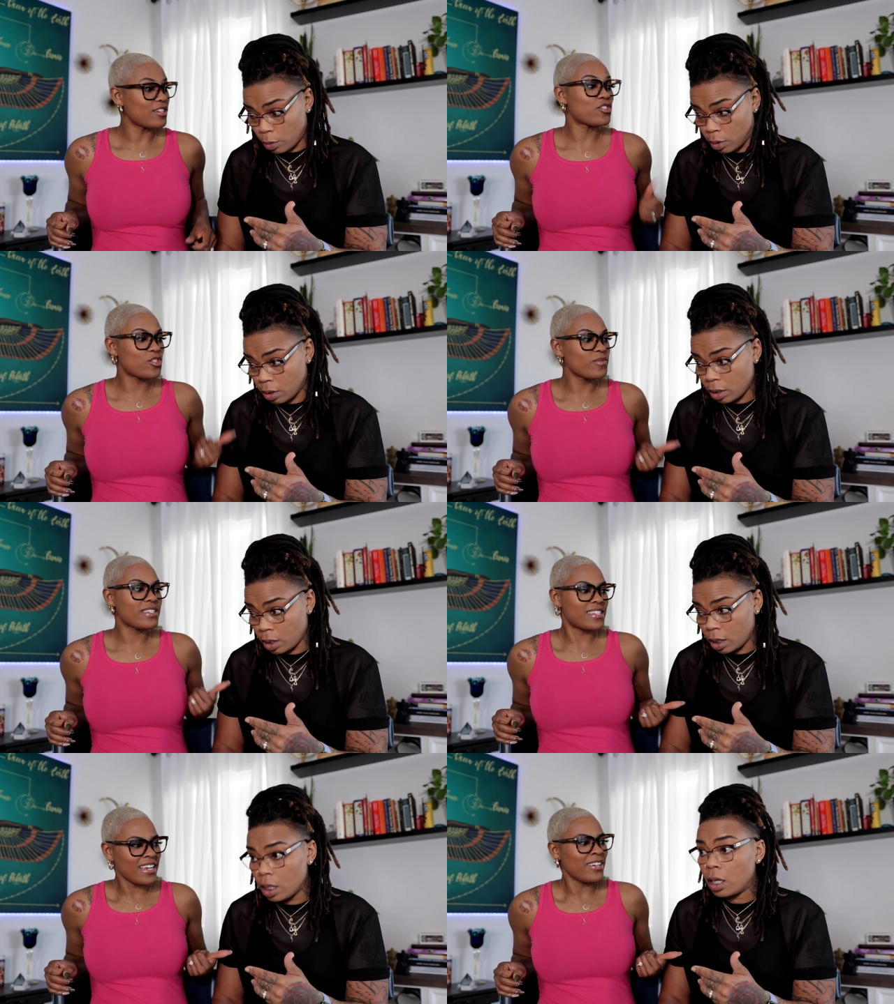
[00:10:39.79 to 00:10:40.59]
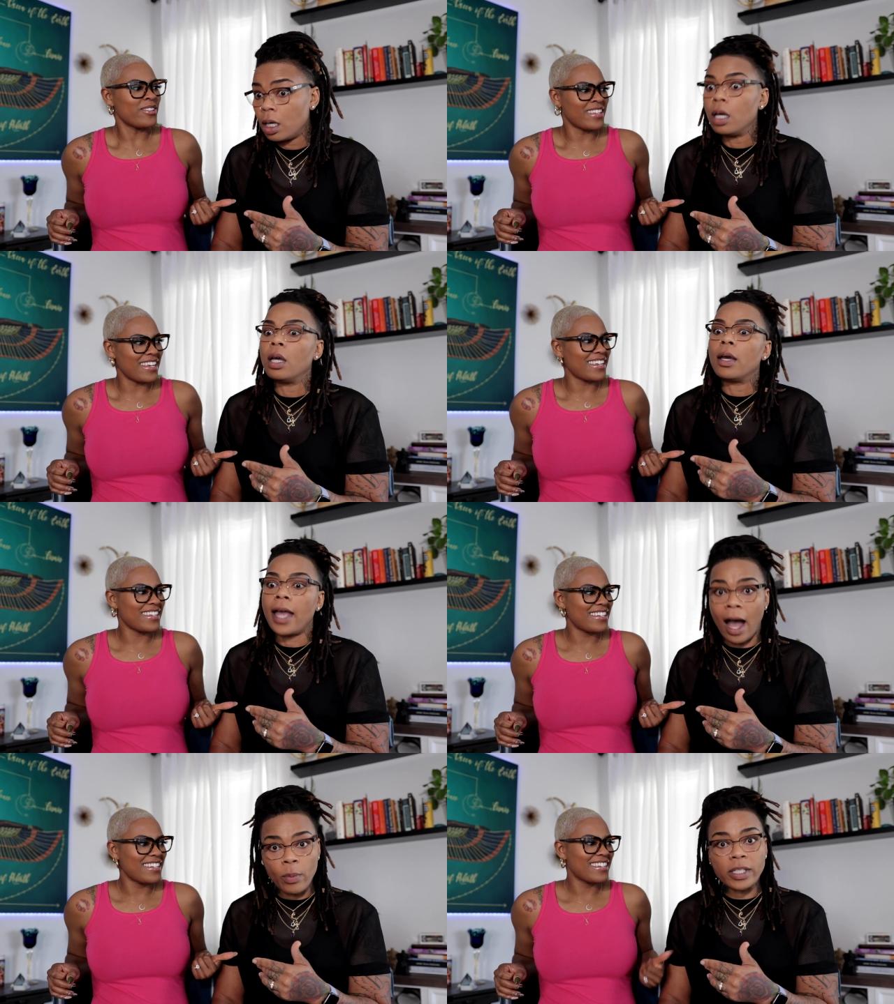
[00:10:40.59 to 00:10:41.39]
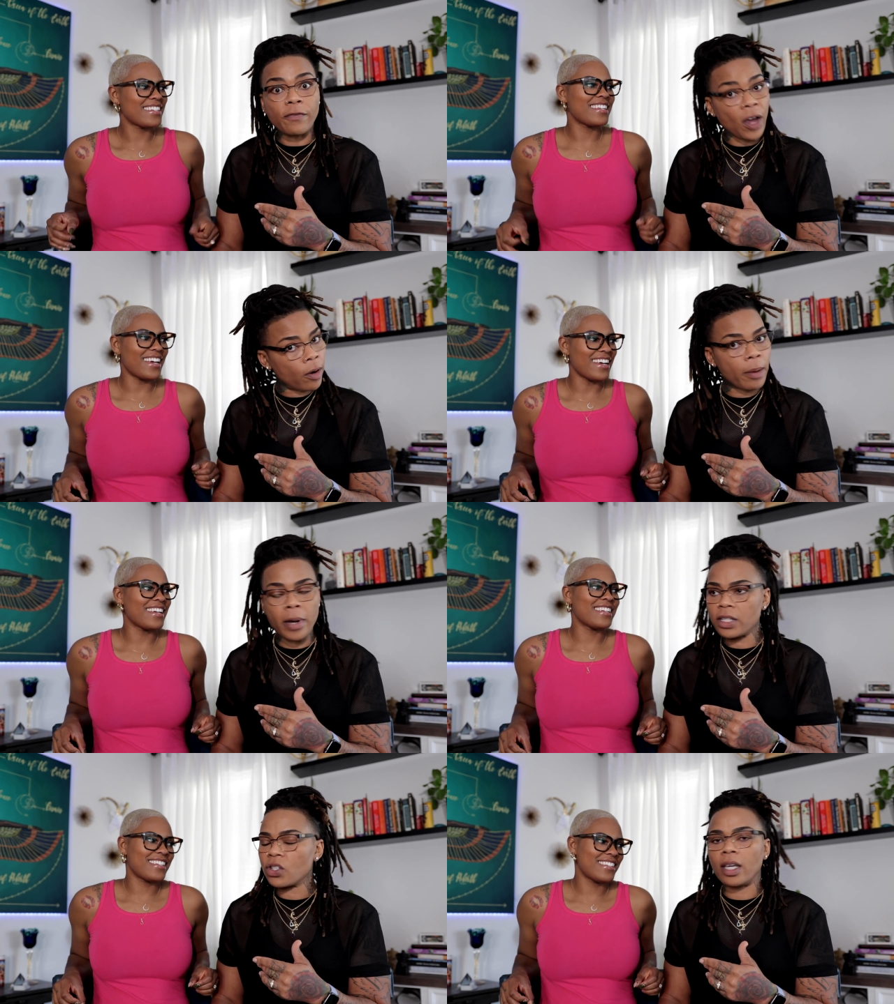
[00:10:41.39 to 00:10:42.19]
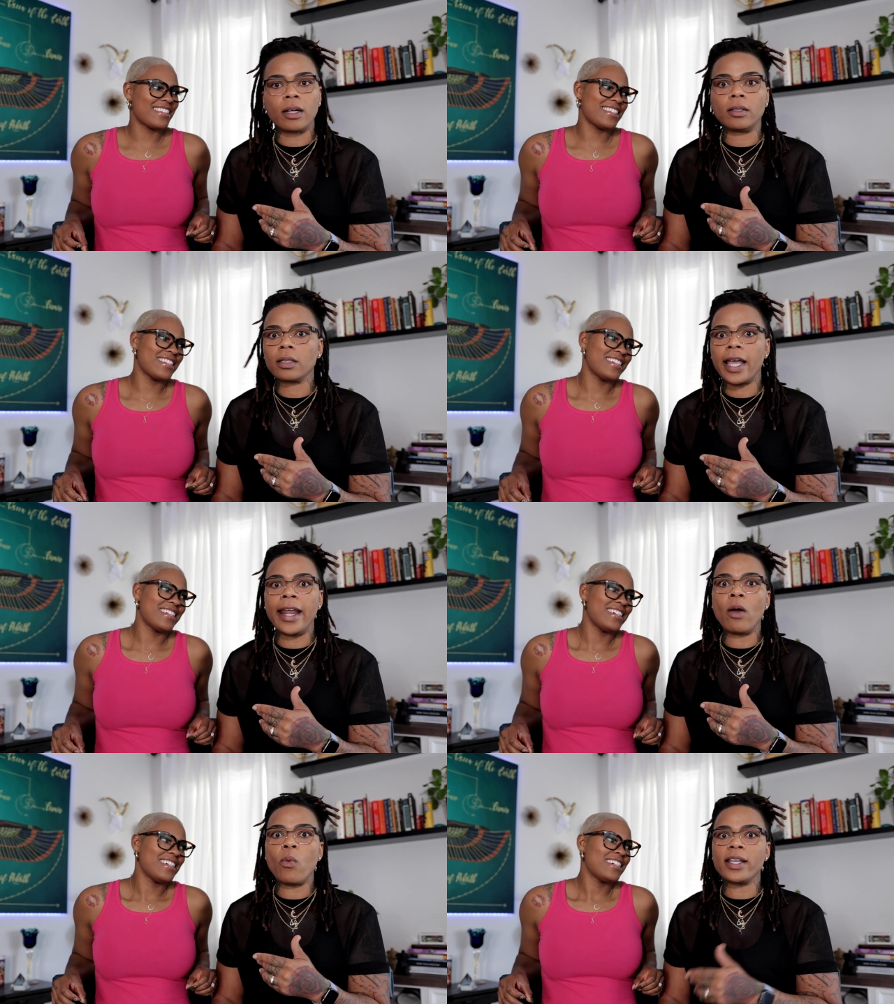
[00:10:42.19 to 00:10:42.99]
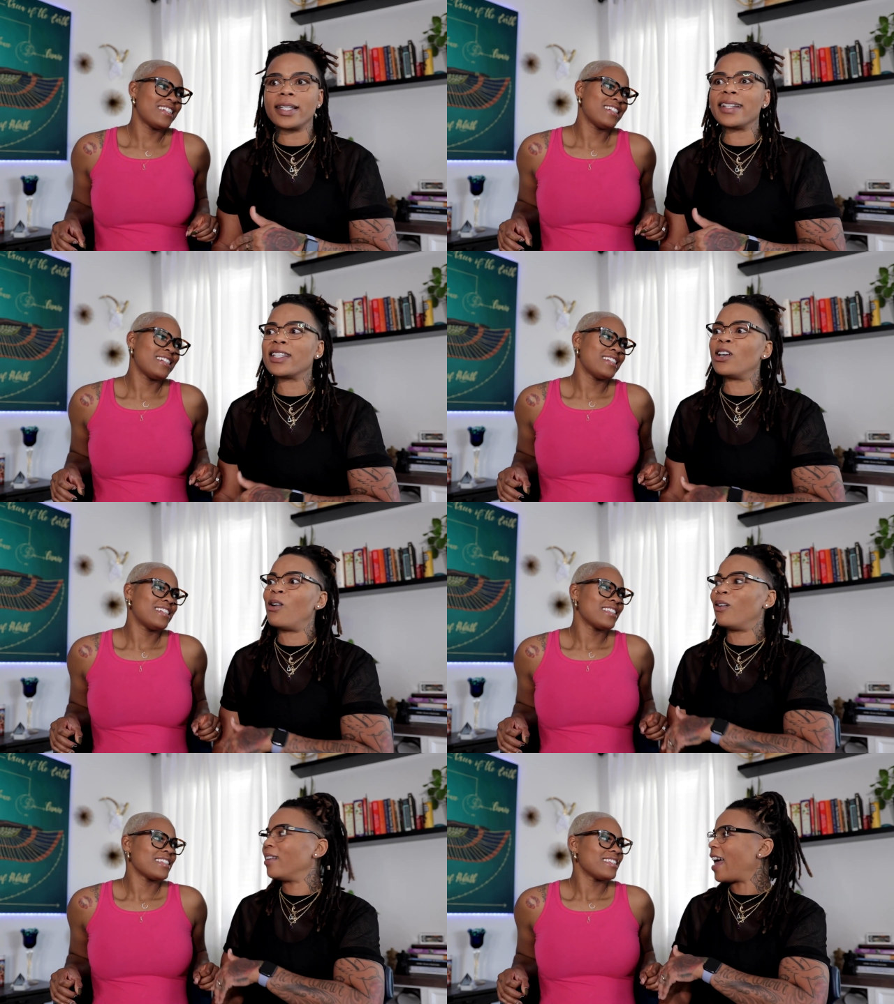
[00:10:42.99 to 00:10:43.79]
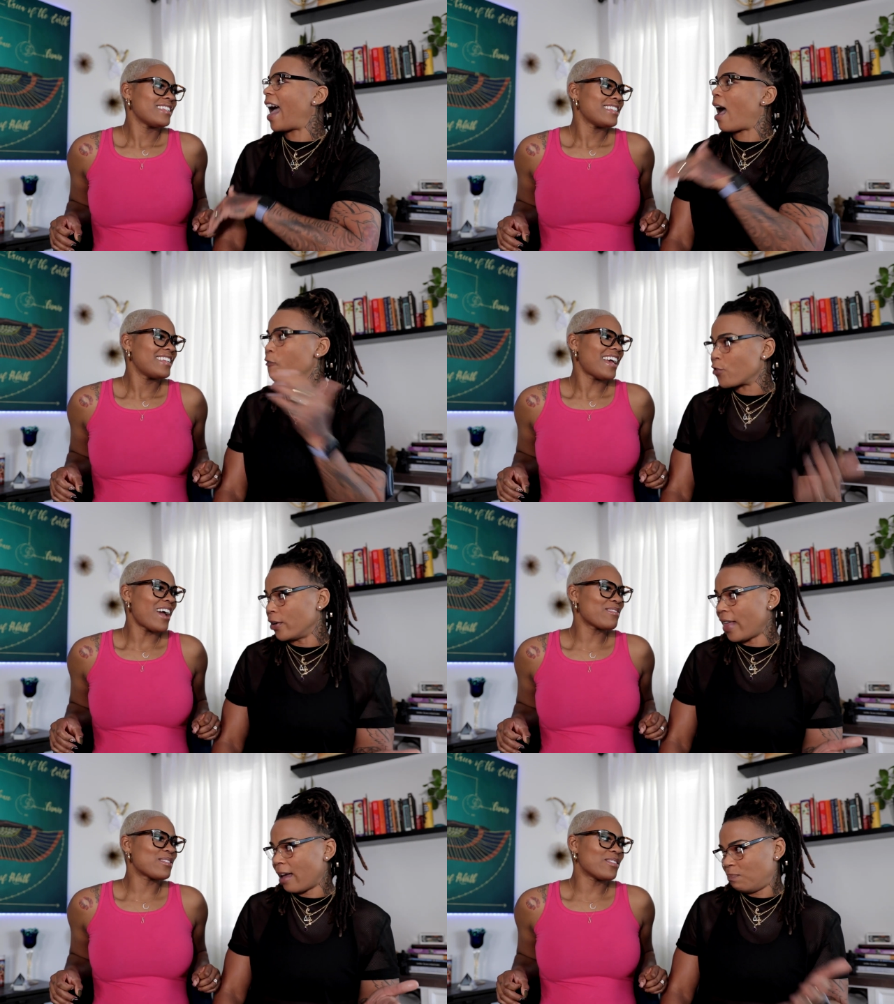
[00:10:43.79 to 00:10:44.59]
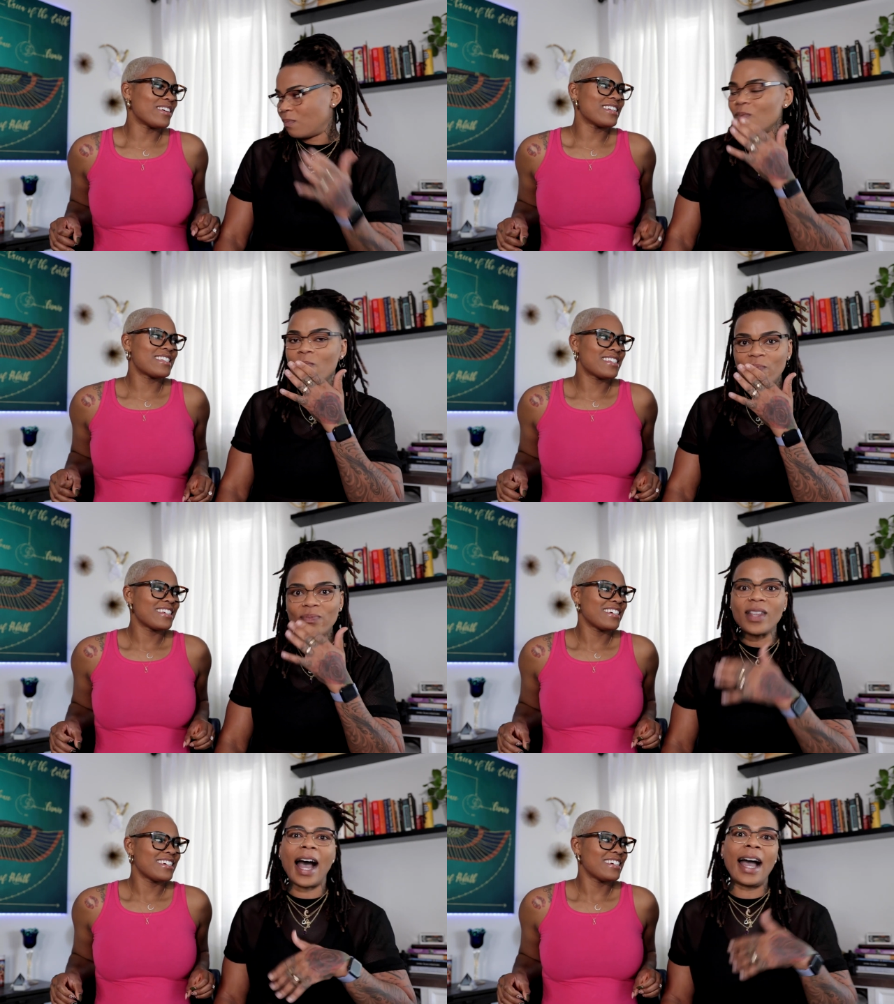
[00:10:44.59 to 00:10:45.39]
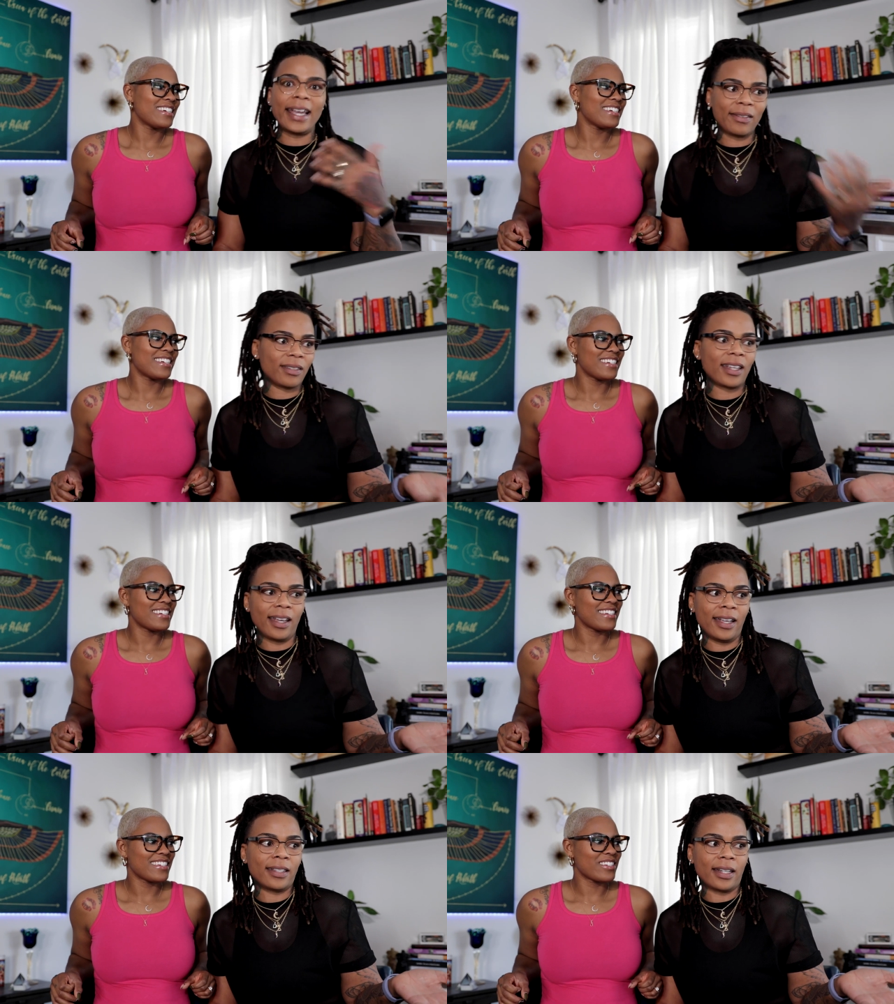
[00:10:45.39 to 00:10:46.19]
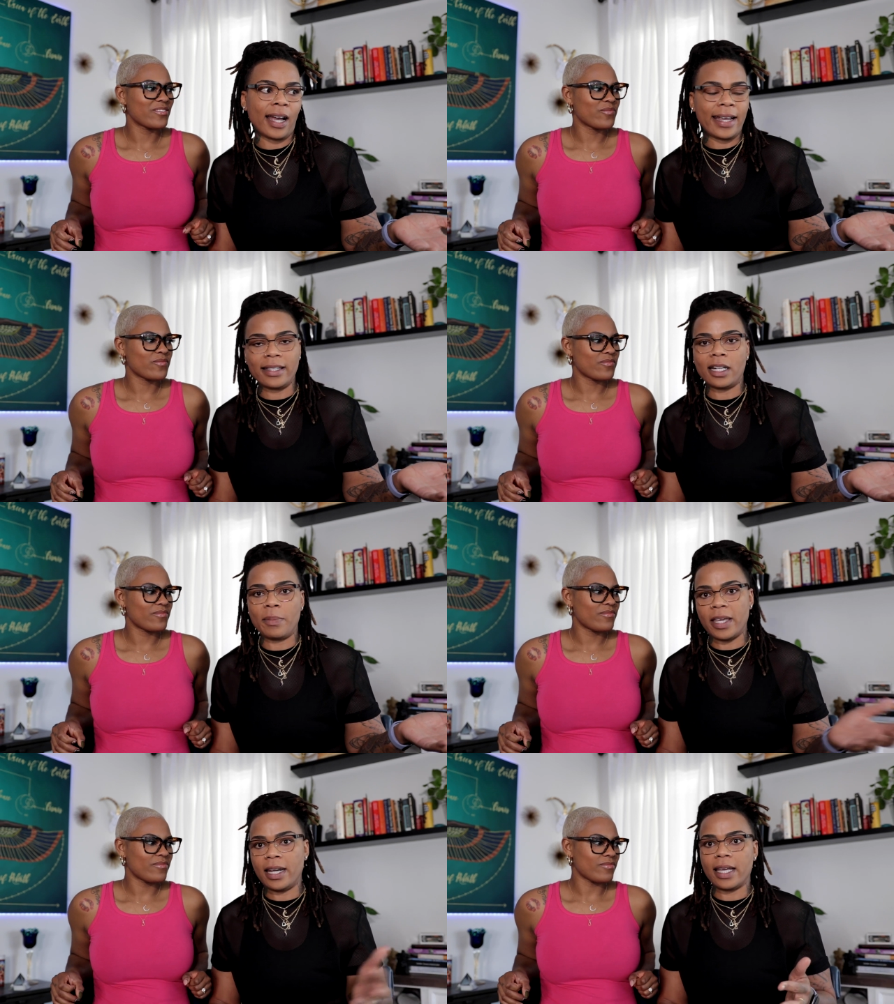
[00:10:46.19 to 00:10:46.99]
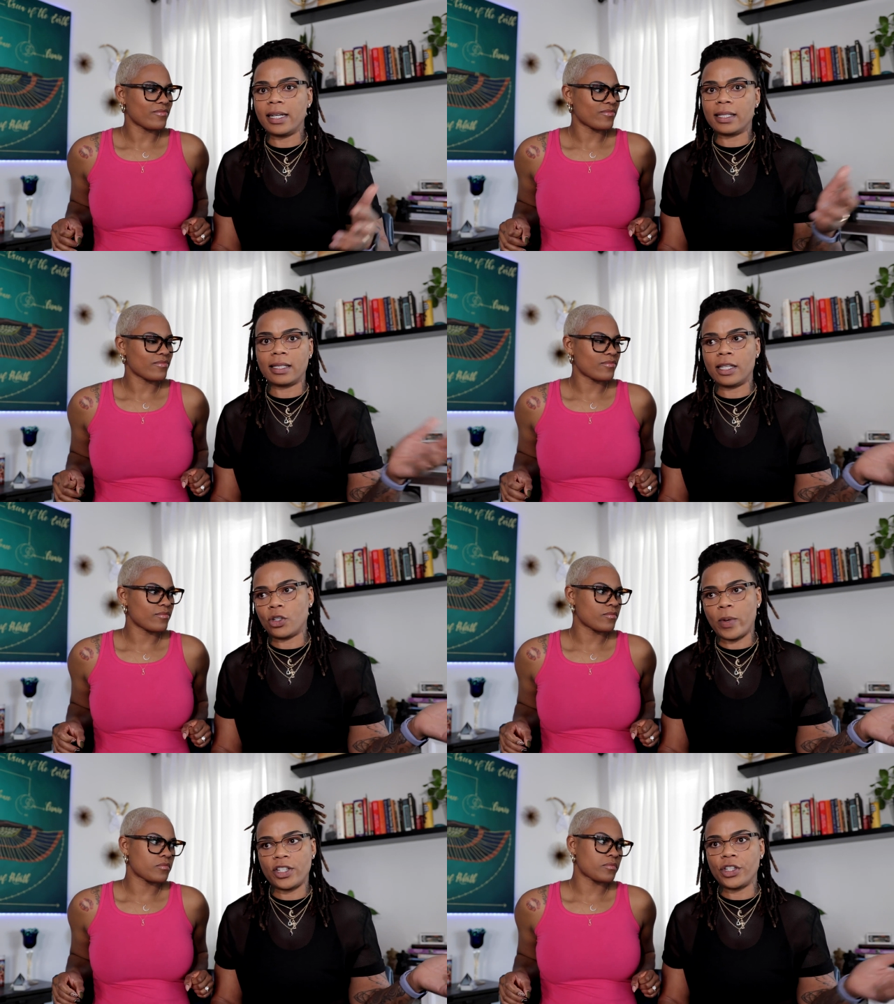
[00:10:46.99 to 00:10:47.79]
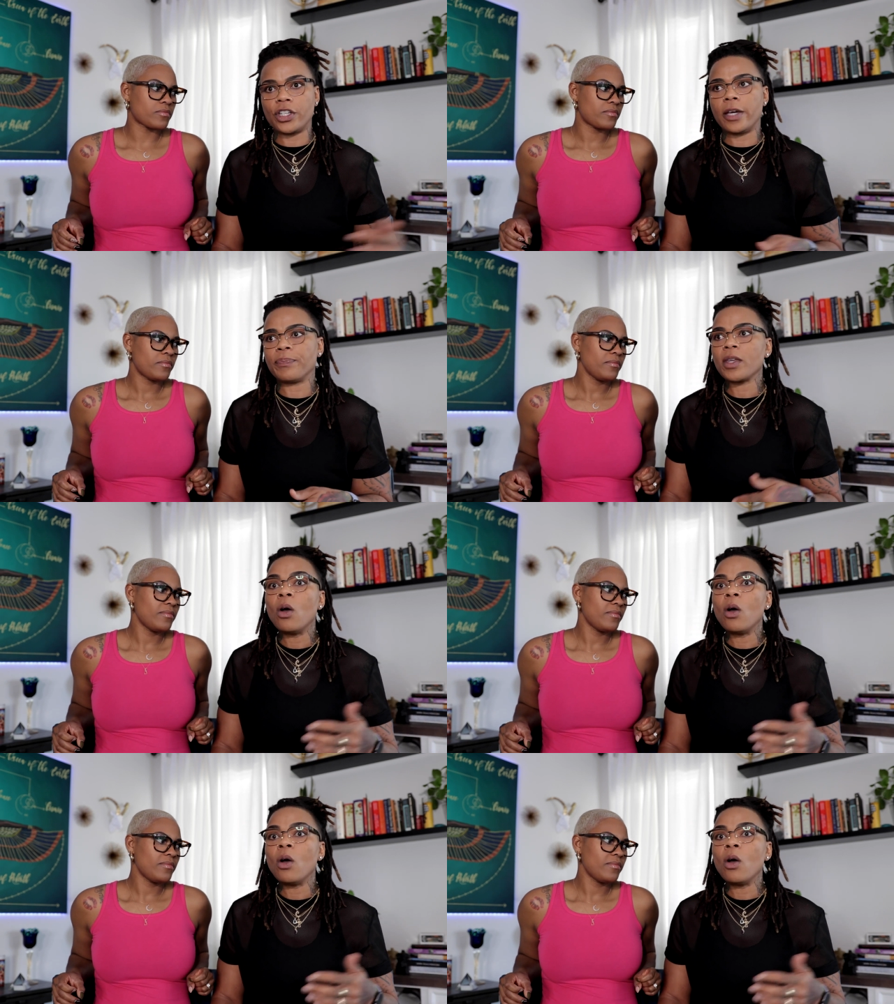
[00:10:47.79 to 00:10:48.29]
Speaker 1: Cause you were single then. I was very yeah. much single, and it wasn't until after, afterwards I ended I ended up getting in a situationship